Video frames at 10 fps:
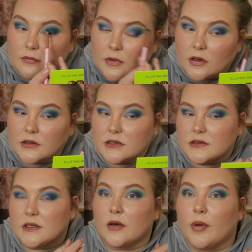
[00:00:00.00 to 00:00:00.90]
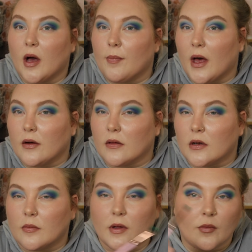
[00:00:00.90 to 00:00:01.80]
you can just see it pop out a
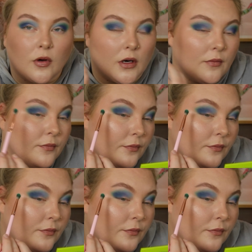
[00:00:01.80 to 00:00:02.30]
little bit more.